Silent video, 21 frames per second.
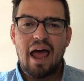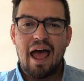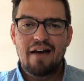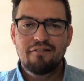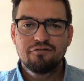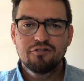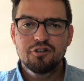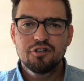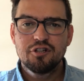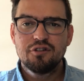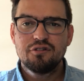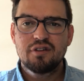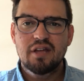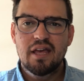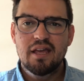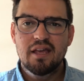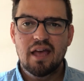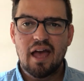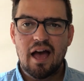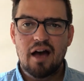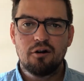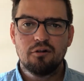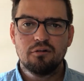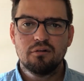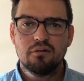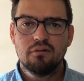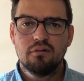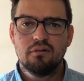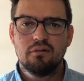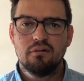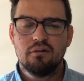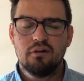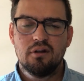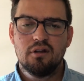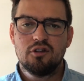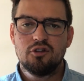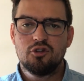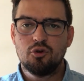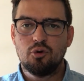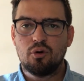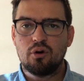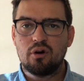after you take out
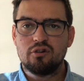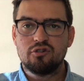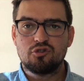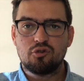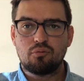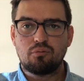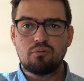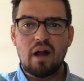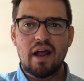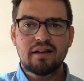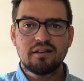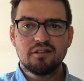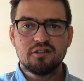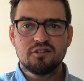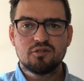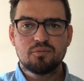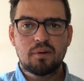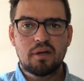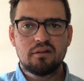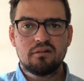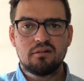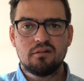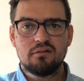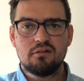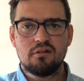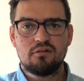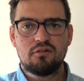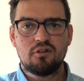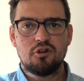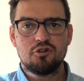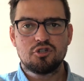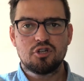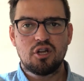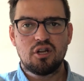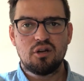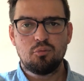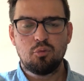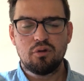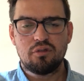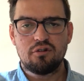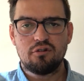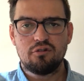your direct expenses
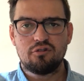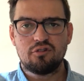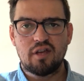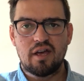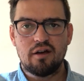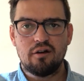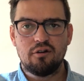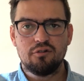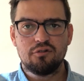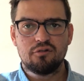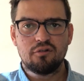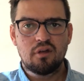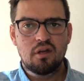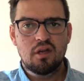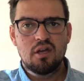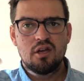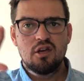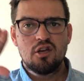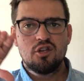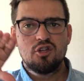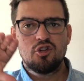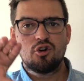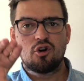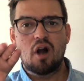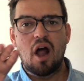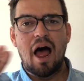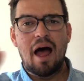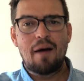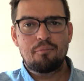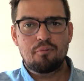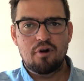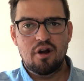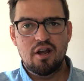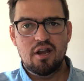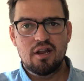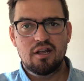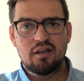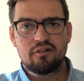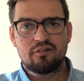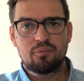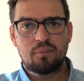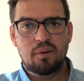associated with your sales, your
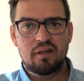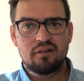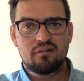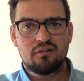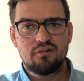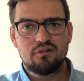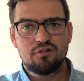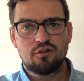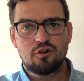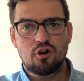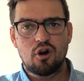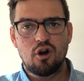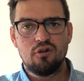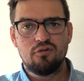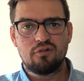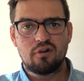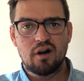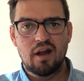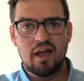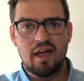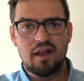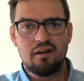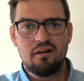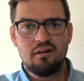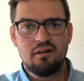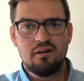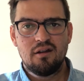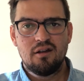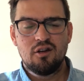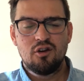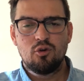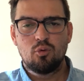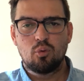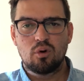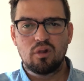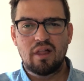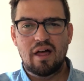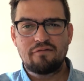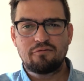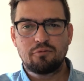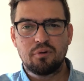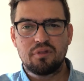operating expenses or overhead, we're
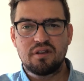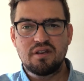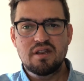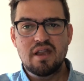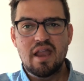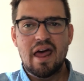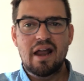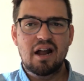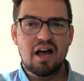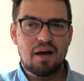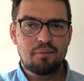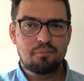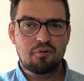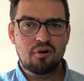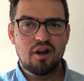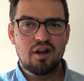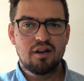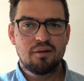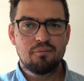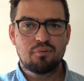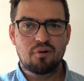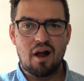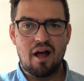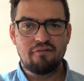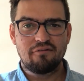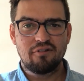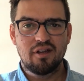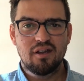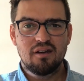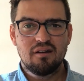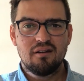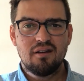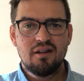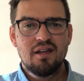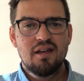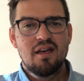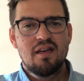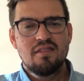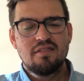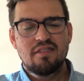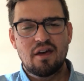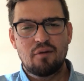left with net operating profit.
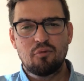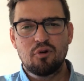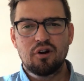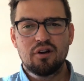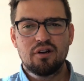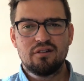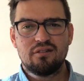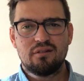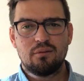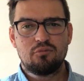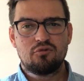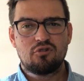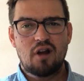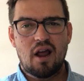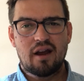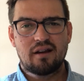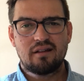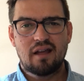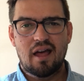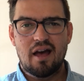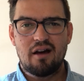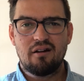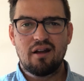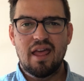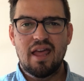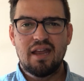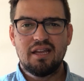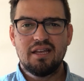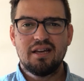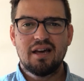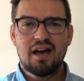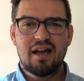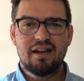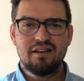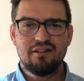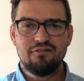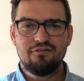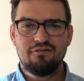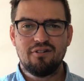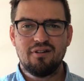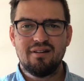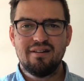Then we're going to subtract out any kind
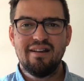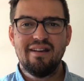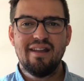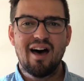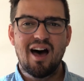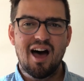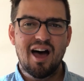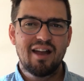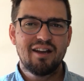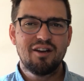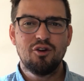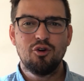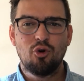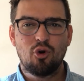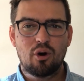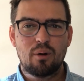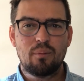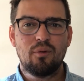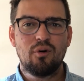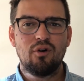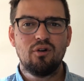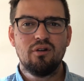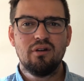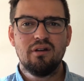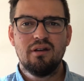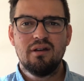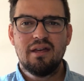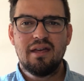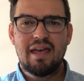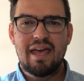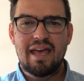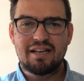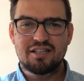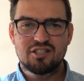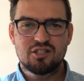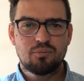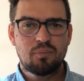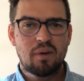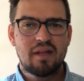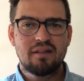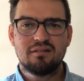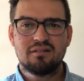of non-normal
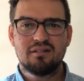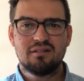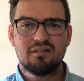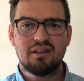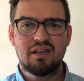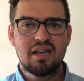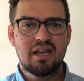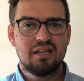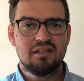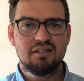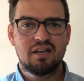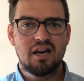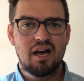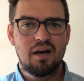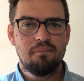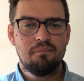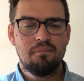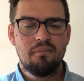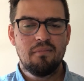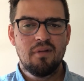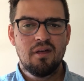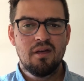expenses and income,